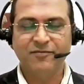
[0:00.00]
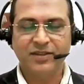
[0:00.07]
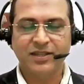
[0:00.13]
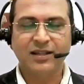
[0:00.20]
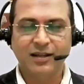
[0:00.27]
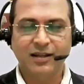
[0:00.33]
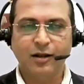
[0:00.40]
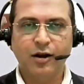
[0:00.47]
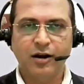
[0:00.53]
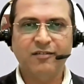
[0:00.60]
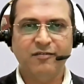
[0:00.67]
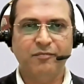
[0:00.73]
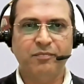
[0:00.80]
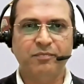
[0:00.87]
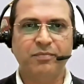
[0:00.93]
with a lot
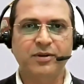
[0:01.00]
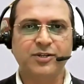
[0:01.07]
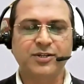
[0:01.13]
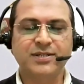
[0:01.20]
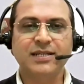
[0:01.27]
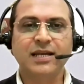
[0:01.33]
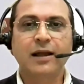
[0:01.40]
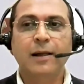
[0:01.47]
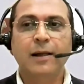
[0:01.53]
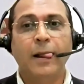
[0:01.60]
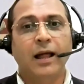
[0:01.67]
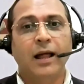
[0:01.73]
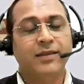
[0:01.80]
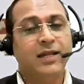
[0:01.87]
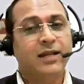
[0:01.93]
of patients,
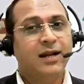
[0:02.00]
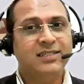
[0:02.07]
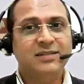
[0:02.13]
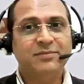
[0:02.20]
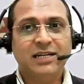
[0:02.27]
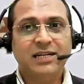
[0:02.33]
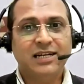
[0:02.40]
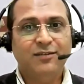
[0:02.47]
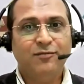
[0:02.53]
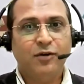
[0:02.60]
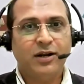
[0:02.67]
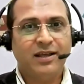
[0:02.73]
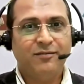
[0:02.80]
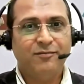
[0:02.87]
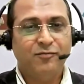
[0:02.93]
then ultimately
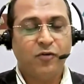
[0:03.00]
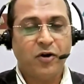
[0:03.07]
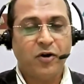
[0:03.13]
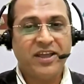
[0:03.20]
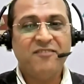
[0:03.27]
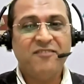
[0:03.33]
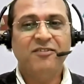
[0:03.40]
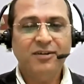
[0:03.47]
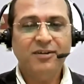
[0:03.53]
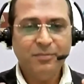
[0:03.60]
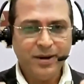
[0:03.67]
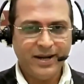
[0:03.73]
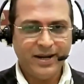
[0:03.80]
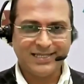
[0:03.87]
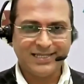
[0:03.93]
whatever
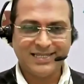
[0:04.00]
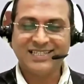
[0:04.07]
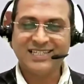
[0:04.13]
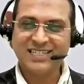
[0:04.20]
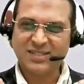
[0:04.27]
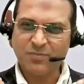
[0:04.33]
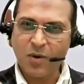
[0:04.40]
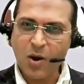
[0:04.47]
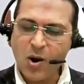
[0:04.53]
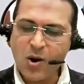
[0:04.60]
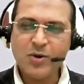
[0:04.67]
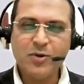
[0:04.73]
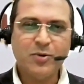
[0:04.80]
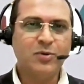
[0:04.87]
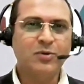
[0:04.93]
medicines, a
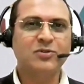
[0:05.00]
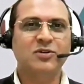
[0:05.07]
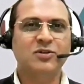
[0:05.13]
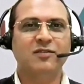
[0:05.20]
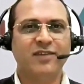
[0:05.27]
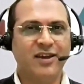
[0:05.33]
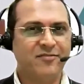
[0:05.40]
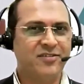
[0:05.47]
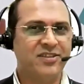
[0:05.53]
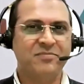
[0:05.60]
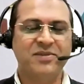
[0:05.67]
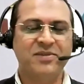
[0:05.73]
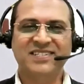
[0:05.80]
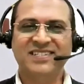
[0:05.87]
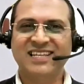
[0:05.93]
small dose of
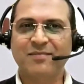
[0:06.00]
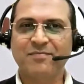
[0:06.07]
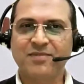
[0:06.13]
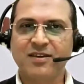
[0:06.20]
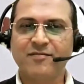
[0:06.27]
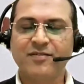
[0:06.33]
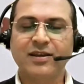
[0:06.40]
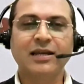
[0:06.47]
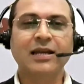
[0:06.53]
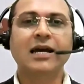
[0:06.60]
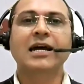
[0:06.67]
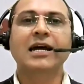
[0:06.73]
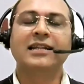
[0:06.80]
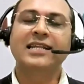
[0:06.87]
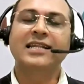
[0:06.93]
Ayurvedic medicine I'm giving,
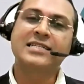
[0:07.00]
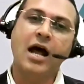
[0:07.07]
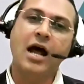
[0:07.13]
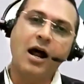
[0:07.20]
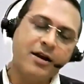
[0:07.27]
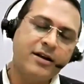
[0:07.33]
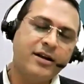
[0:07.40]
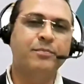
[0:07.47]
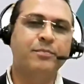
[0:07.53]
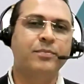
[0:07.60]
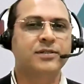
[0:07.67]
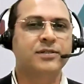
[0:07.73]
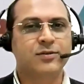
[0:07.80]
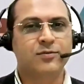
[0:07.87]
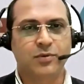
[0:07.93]
that's
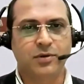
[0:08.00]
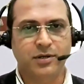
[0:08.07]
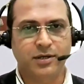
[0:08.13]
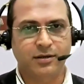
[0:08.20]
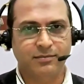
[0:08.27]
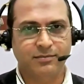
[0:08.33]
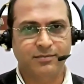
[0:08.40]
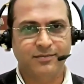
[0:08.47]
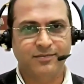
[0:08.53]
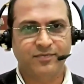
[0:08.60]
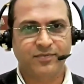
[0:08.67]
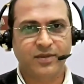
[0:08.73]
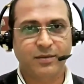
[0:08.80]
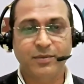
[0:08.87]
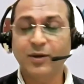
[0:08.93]
100% working,
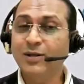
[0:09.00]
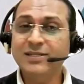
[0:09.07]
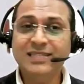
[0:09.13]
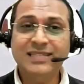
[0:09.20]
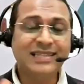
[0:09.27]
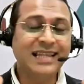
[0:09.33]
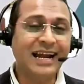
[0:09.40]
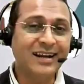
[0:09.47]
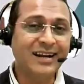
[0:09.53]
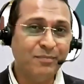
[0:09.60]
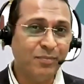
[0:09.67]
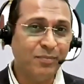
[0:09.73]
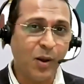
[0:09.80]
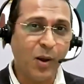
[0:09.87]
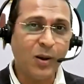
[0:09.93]
because
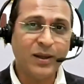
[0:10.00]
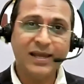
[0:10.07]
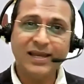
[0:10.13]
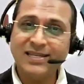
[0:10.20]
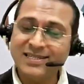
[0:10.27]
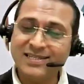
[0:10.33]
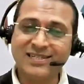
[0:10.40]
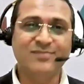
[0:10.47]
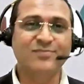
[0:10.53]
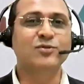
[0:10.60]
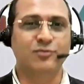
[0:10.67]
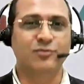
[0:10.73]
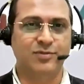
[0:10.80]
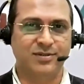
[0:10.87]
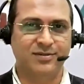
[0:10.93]
that block is
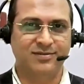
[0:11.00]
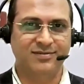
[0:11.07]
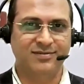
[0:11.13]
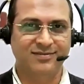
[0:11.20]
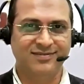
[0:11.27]
removed.